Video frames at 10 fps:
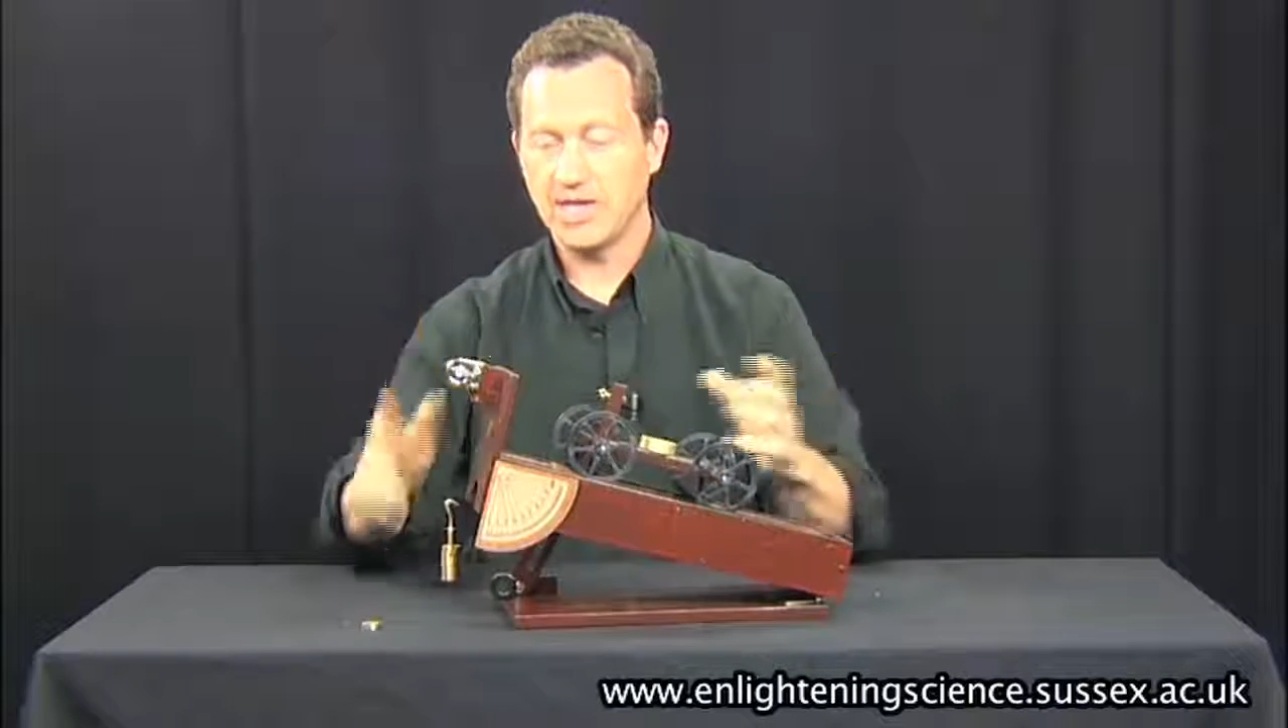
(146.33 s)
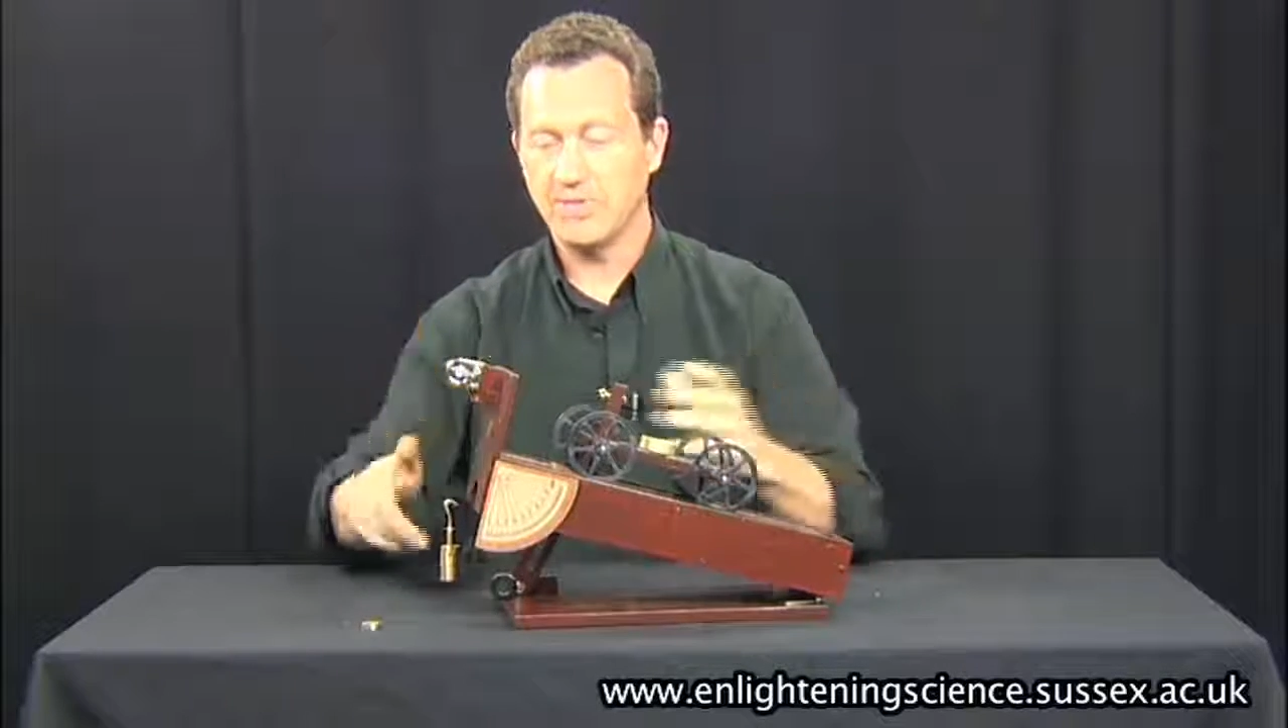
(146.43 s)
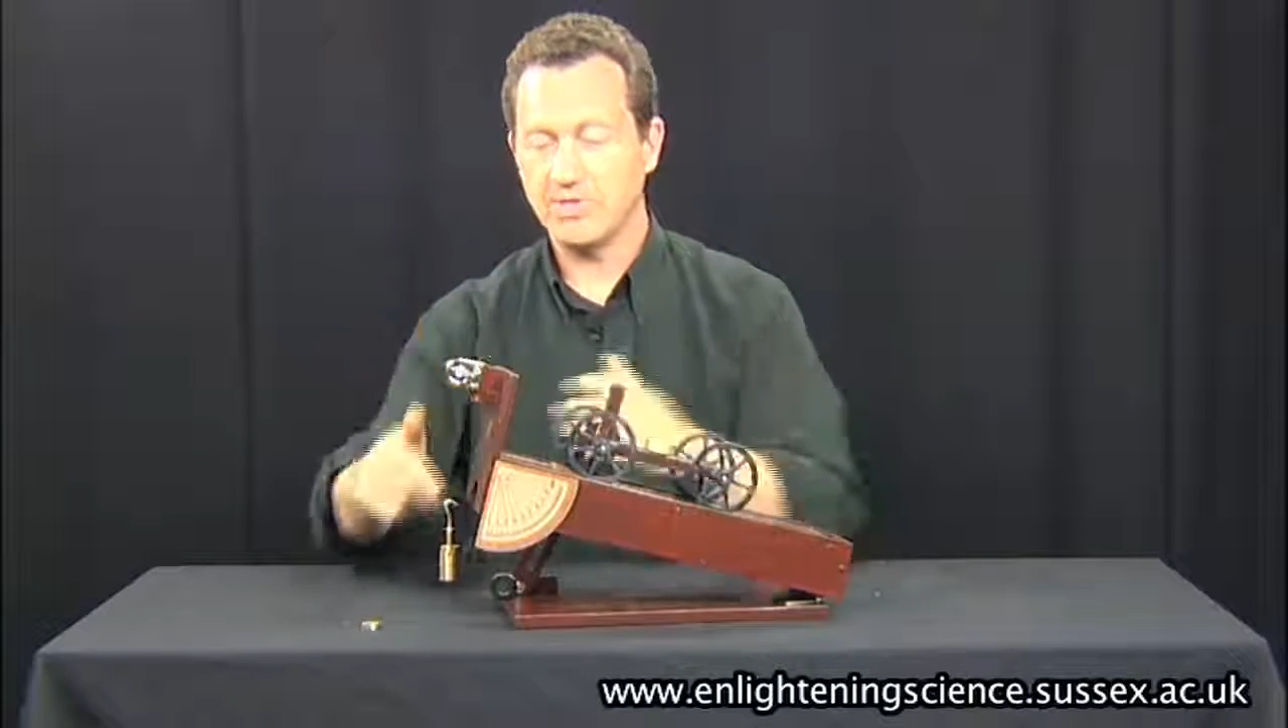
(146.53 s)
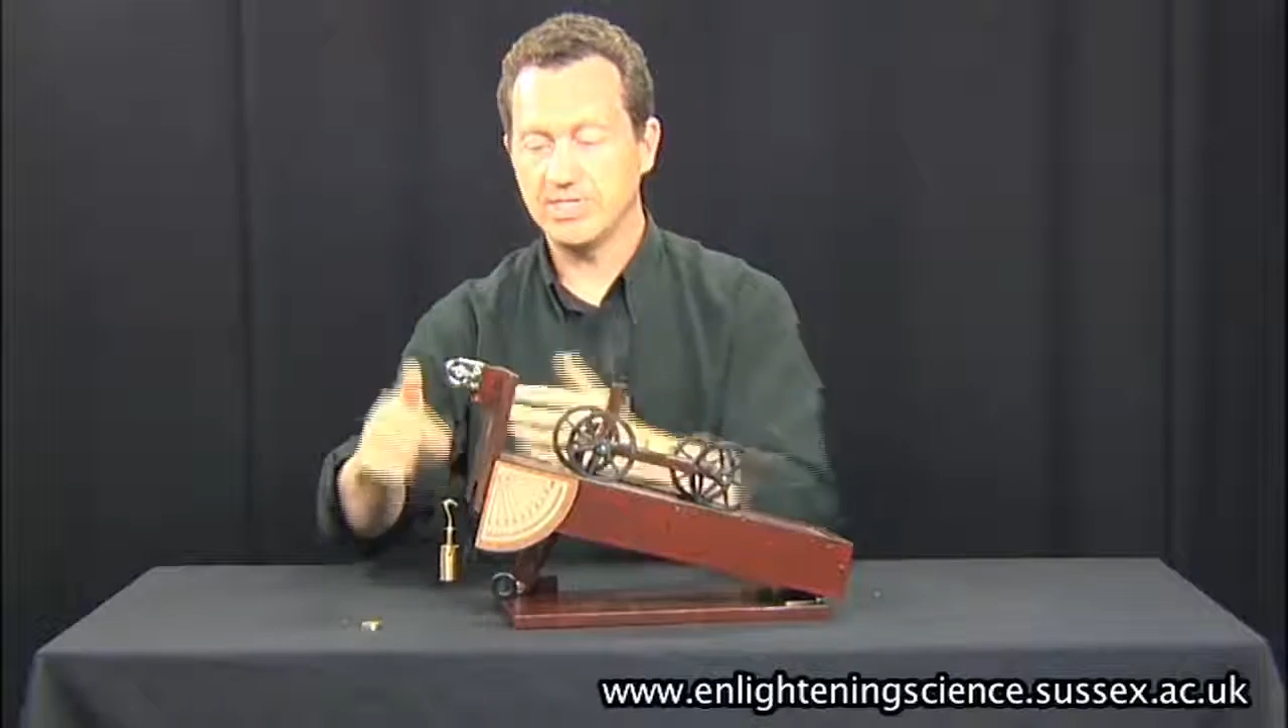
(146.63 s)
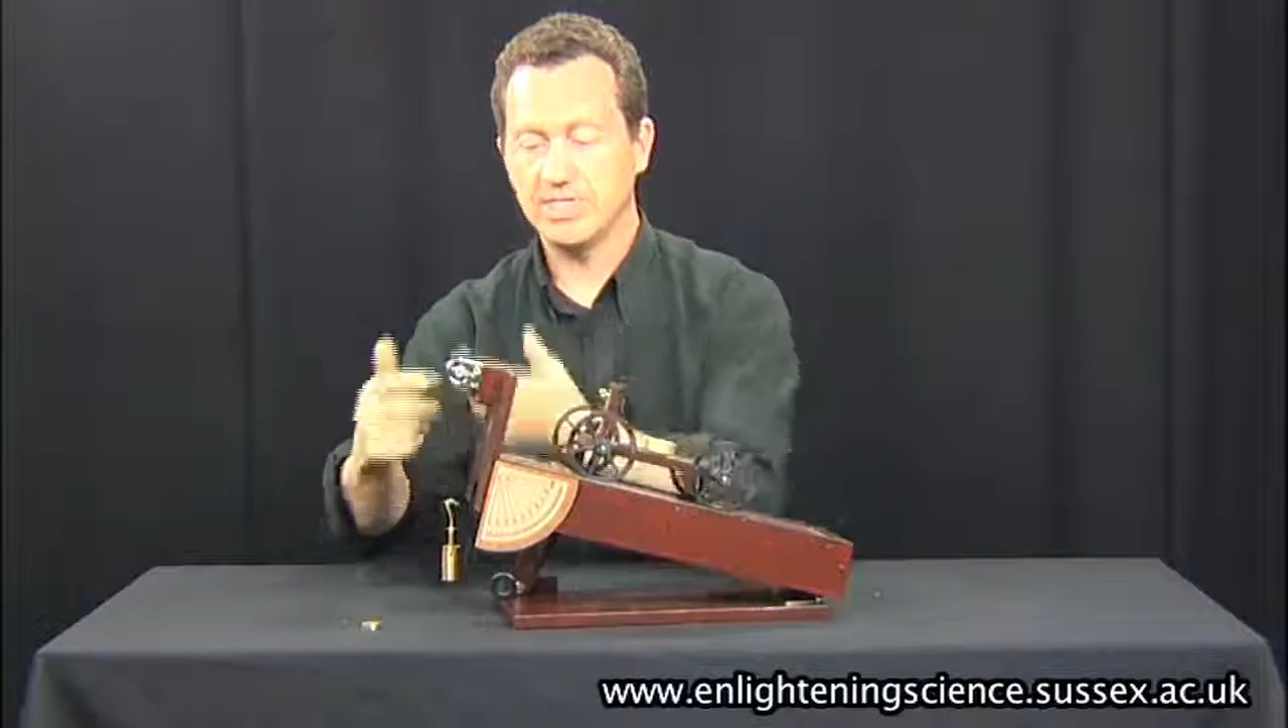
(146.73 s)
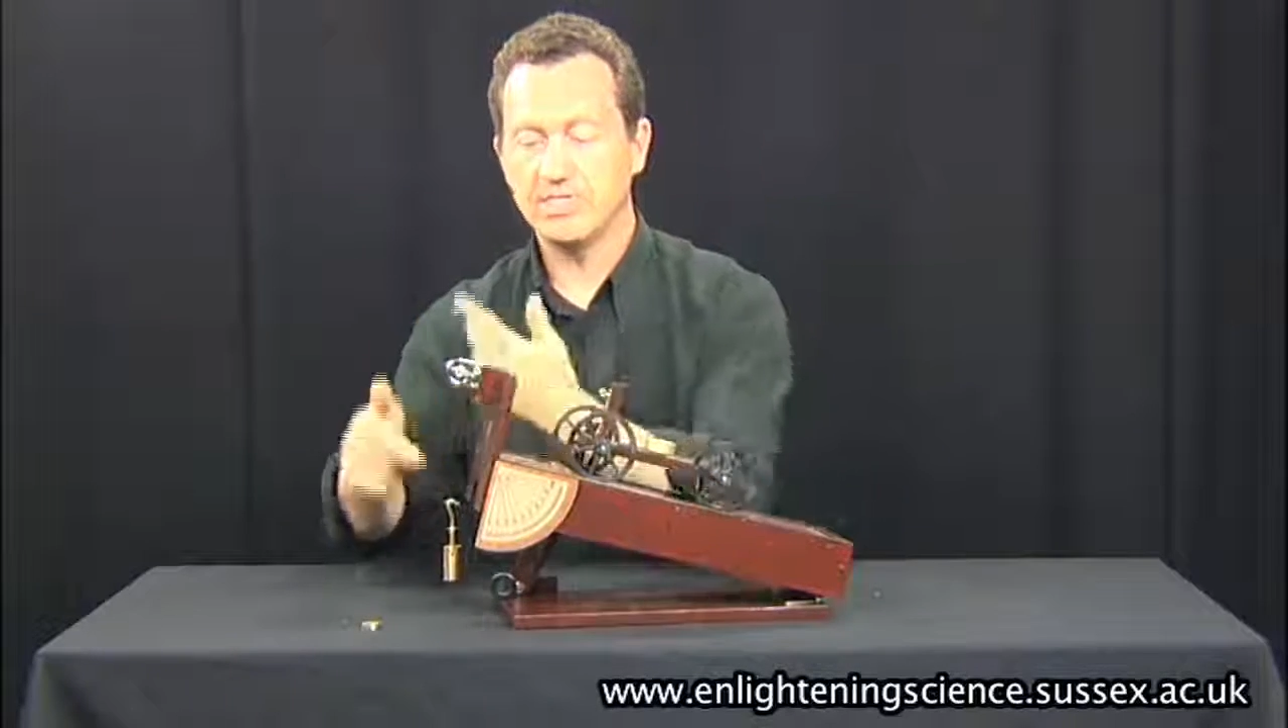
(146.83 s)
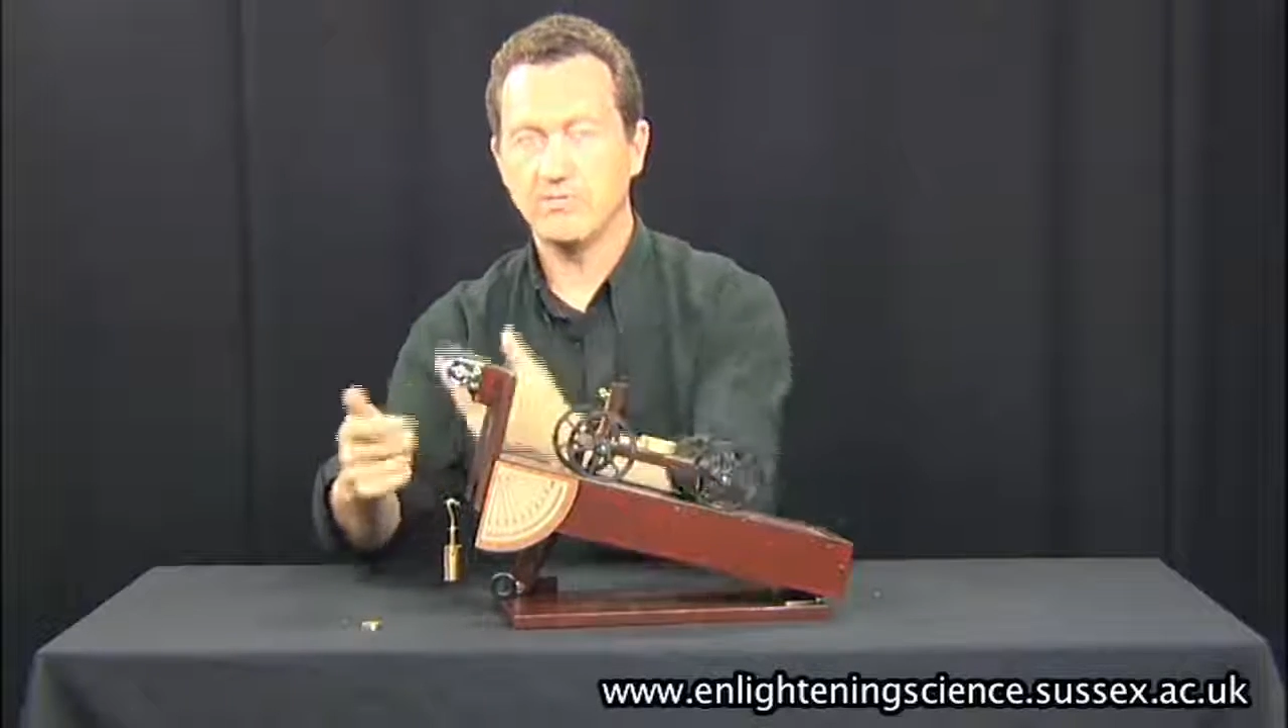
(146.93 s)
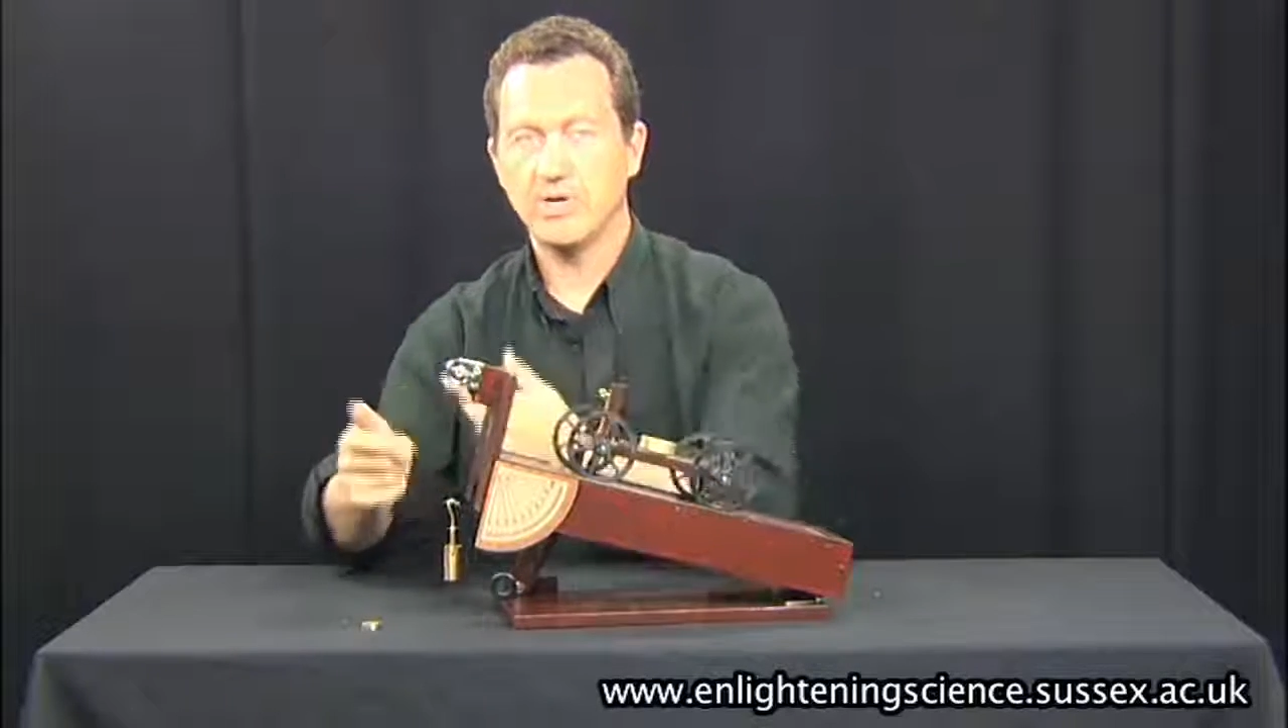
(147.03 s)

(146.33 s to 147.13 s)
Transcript: And we'd need to